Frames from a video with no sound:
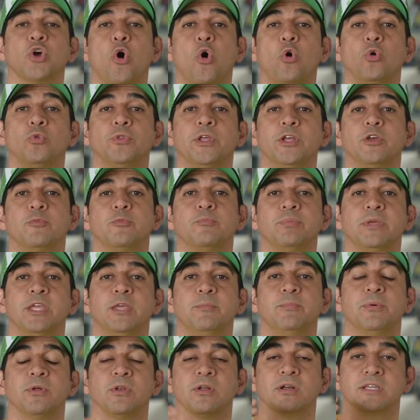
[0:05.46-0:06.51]
holding
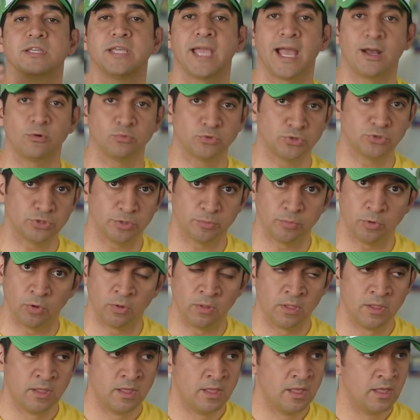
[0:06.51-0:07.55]
people accountable.
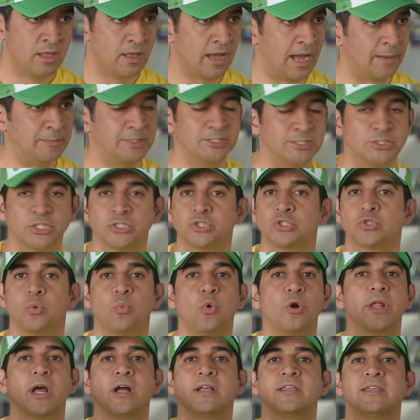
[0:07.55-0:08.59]
I mean, just the
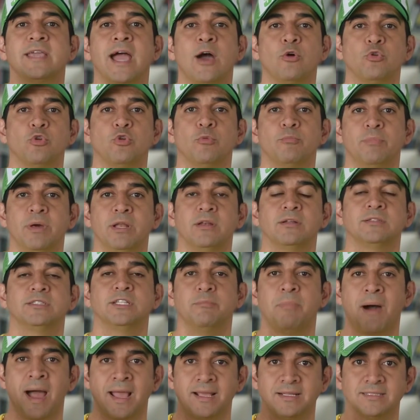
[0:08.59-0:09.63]
word
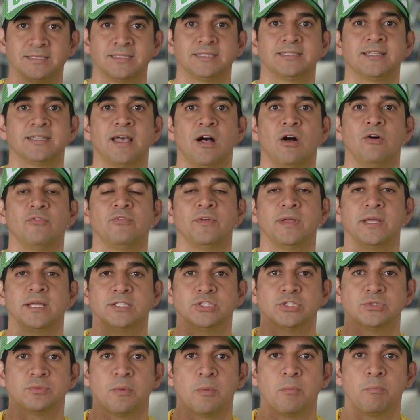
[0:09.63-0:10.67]
accountability by itself
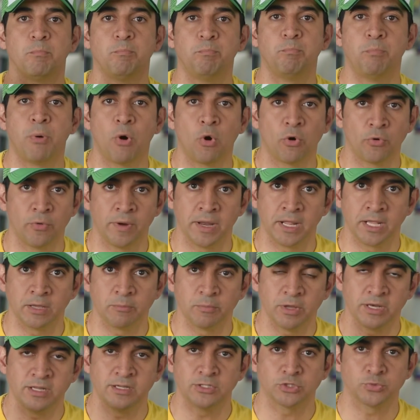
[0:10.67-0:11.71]
is boring,
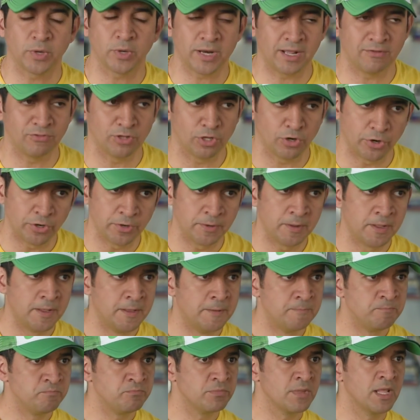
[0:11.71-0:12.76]
but here's what I've learned.
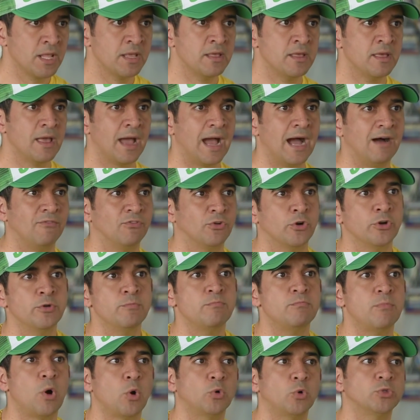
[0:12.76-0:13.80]
I've
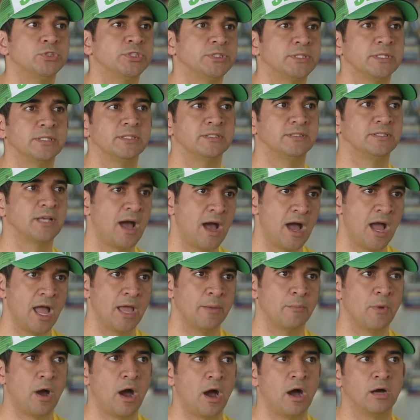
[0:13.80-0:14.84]
learned most of the
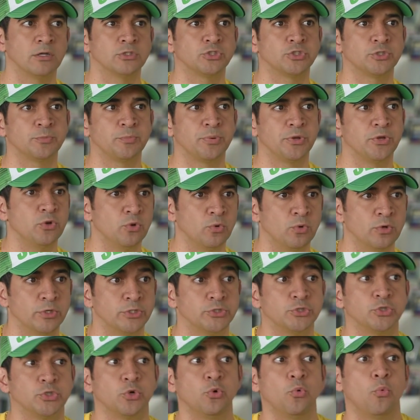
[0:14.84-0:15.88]
time
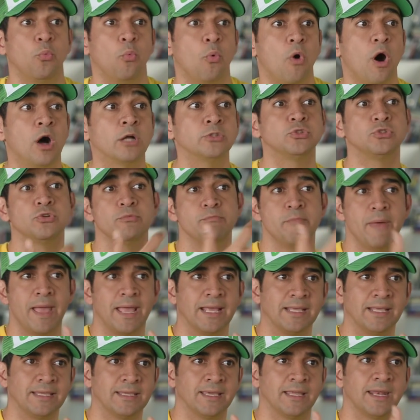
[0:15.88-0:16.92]
entrepreneurs who want to
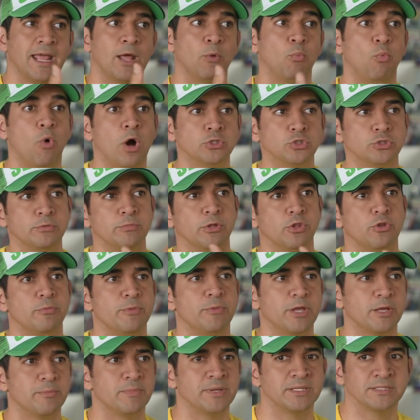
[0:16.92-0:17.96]
make it and want to build a
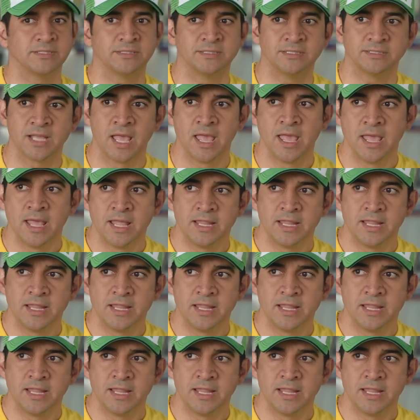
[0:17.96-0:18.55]
big business,